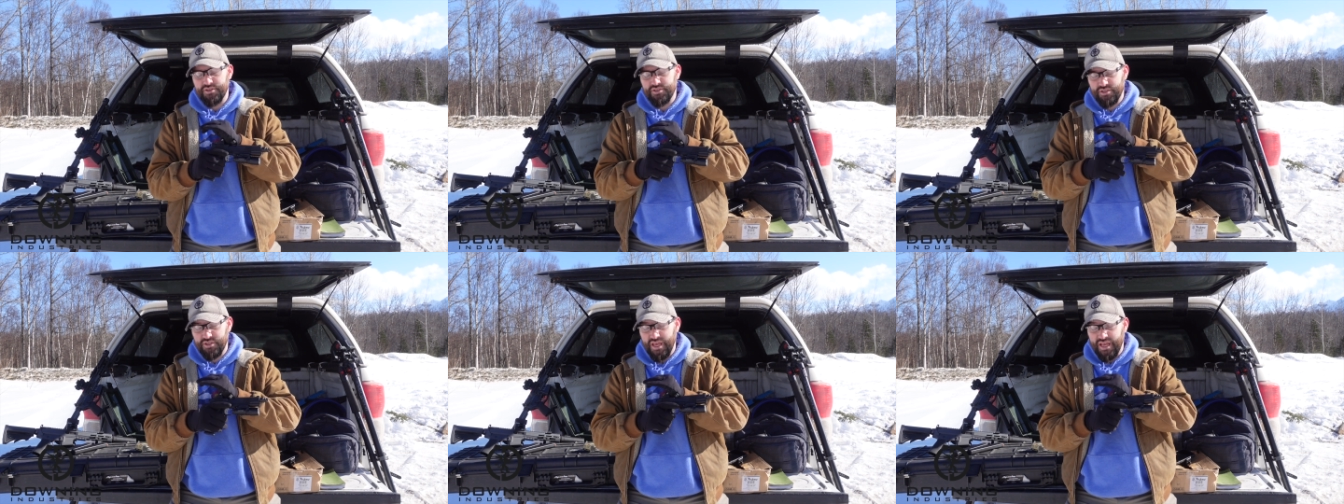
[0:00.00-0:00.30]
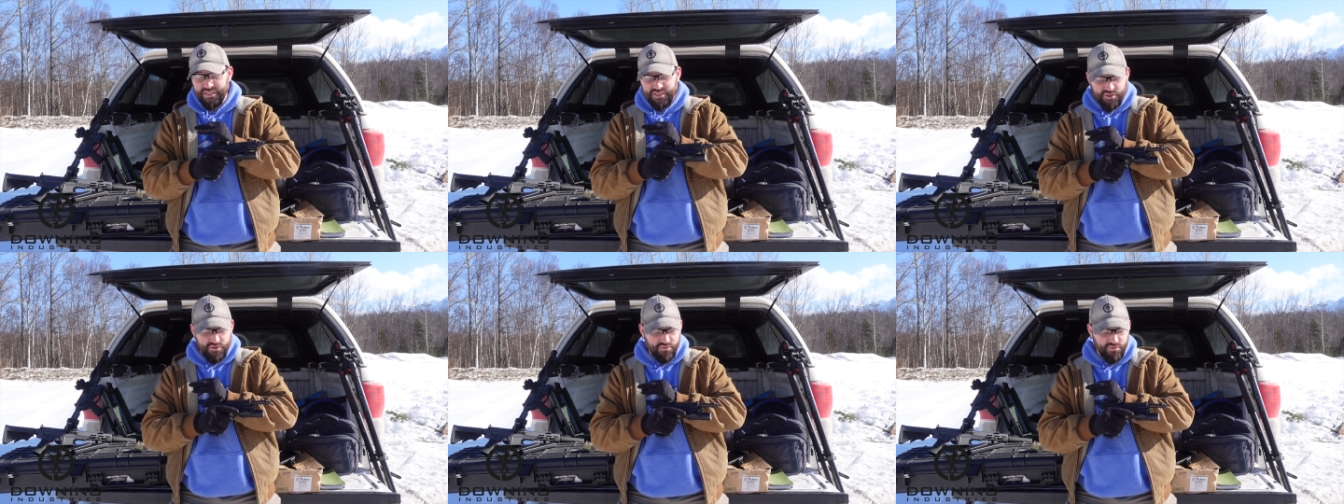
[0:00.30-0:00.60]
so
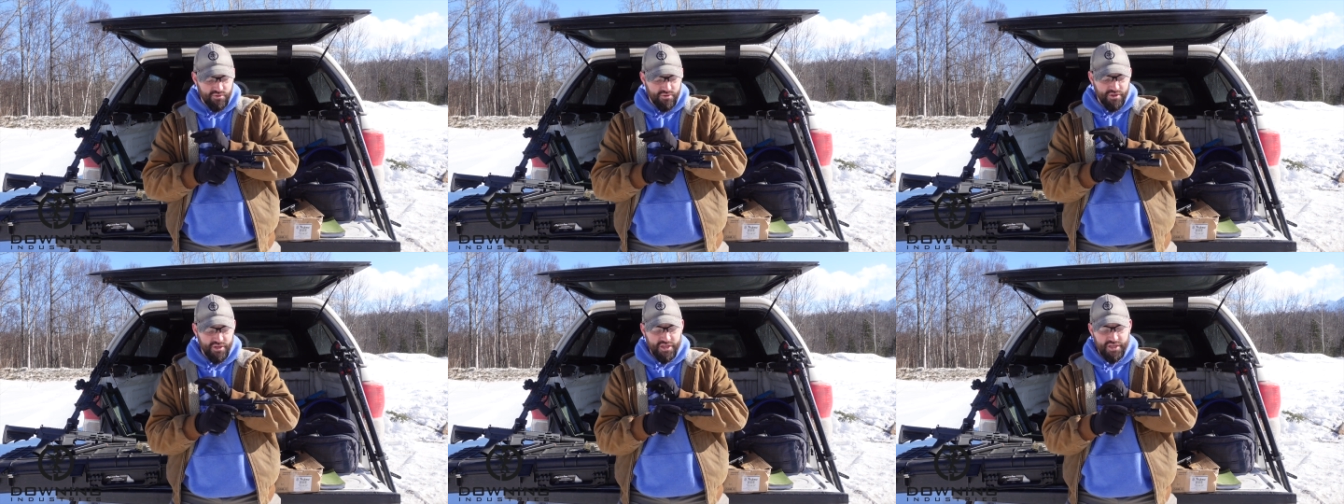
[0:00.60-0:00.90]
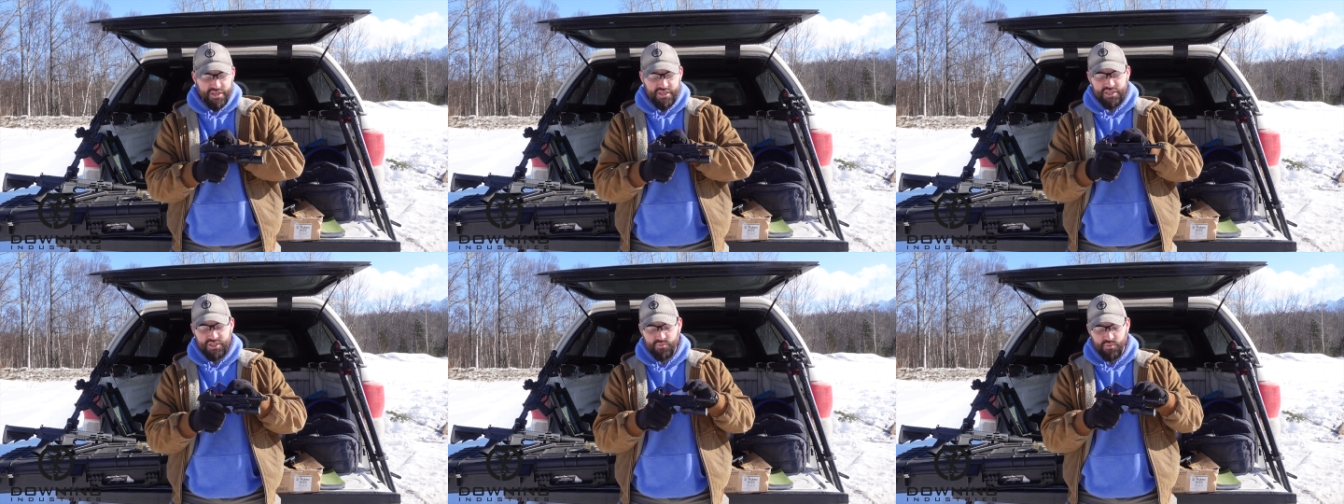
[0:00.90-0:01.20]
that's cool.
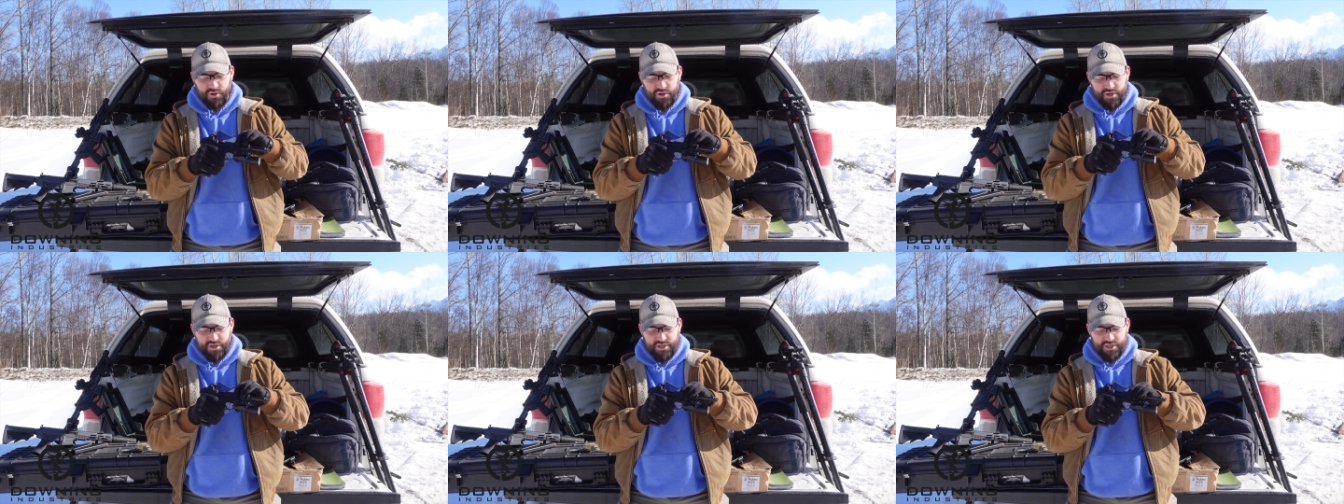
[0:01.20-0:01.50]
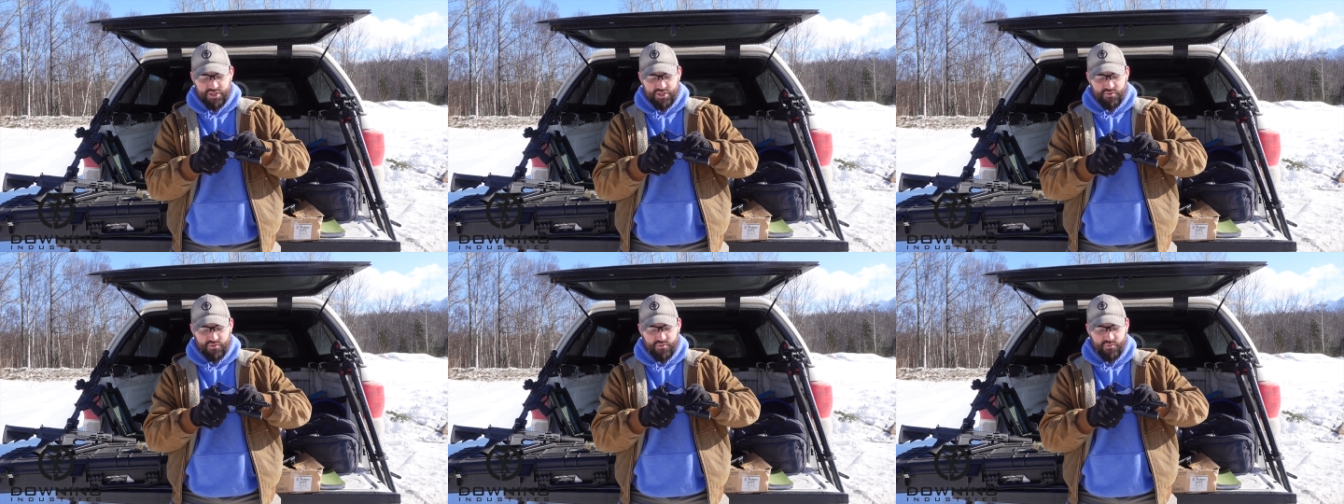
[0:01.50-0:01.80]
He's working,
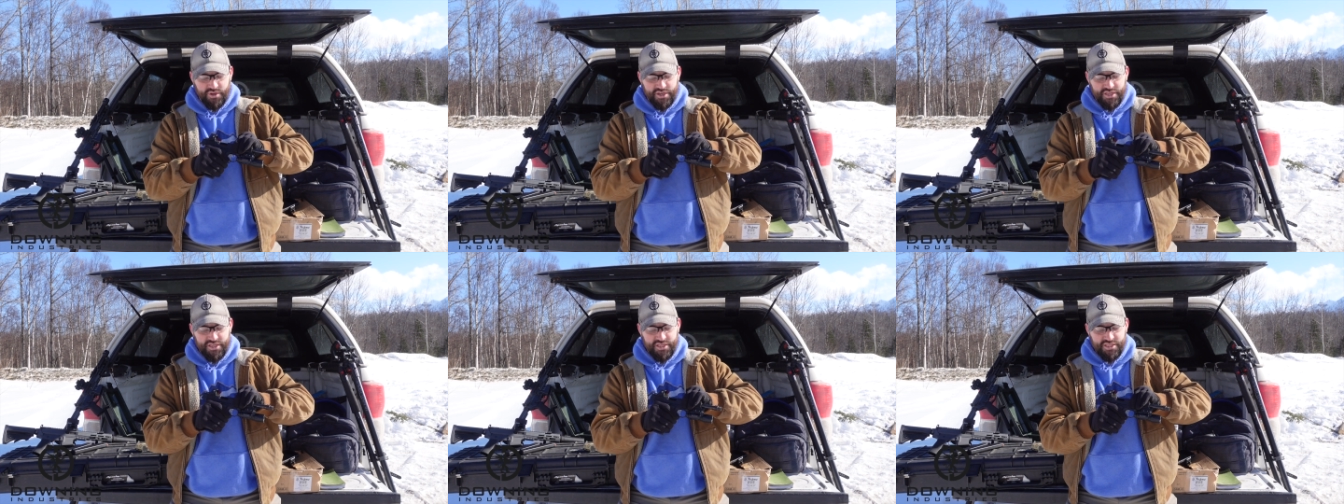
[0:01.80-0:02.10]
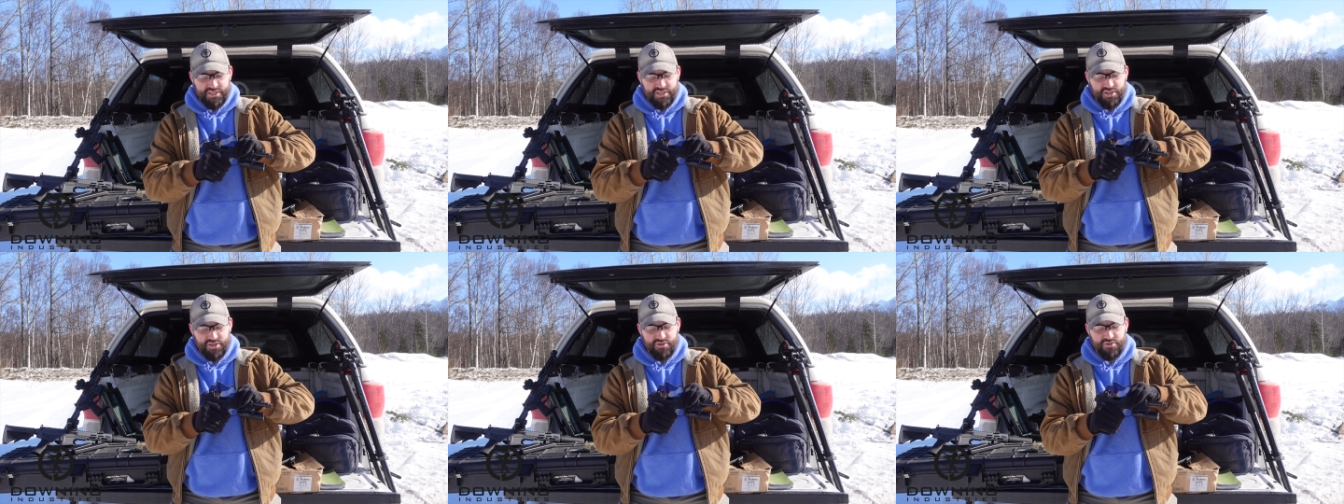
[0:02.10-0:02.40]
he's doing what he
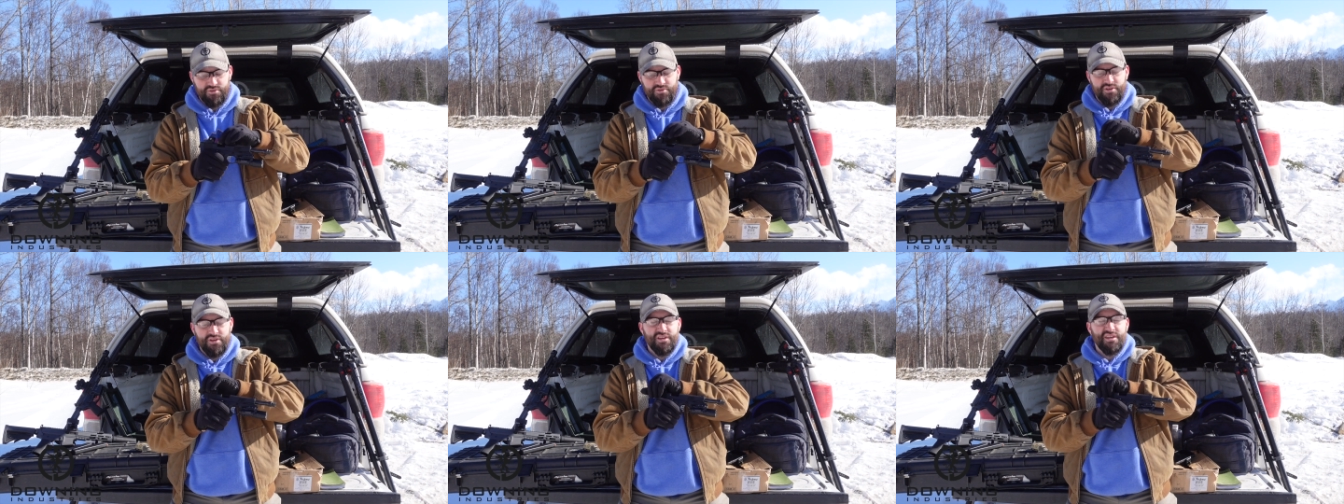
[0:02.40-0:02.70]
needs to do.